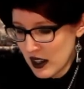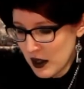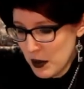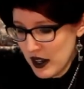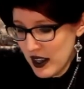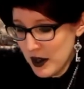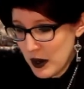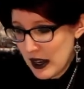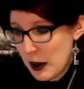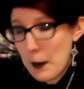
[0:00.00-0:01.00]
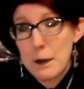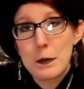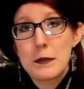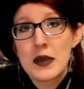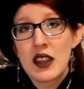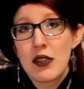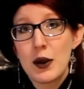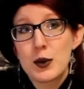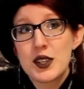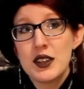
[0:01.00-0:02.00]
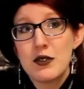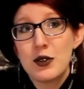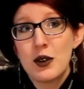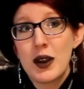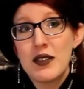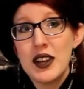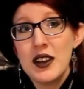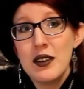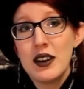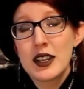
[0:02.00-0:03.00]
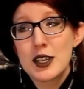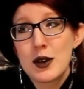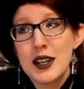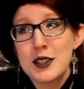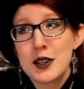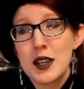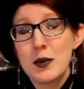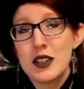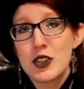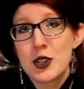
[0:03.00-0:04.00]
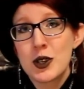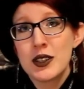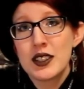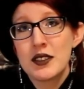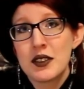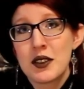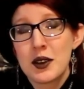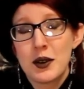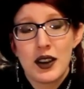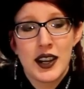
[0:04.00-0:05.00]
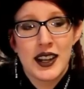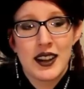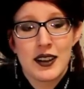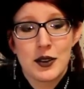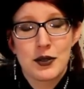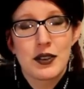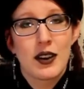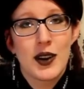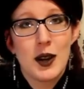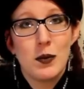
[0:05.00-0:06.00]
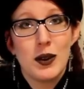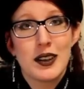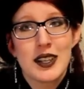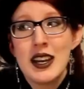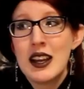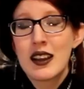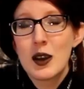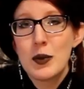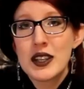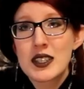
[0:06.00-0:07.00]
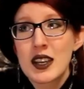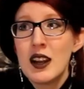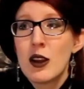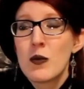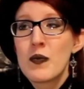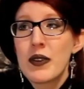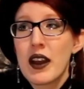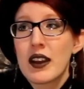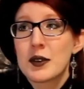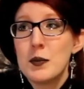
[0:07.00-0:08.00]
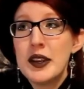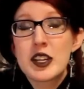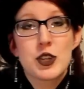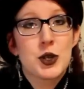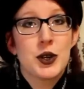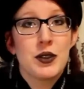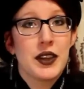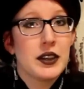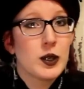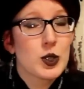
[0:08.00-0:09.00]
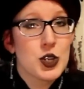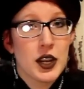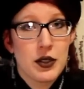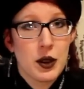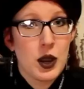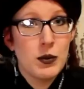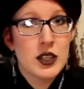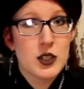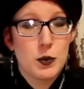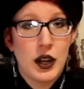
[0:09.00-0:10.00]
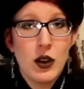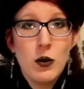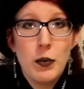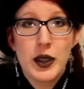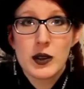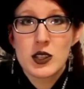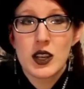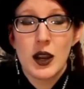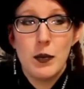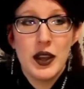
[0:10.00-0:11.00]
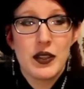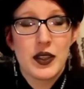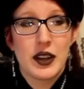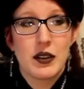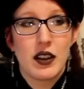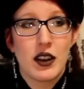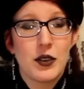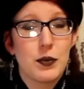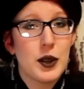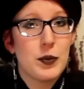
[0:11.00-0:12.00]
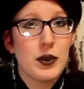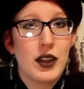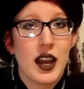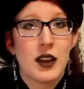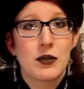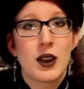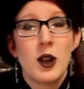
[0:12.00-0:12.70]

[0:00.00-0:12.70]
But anyway, that was it for my video. I tried to keep it short, even though I kind of rambled a bit. And make sure that you check the comments below, because I bet that a lot of people have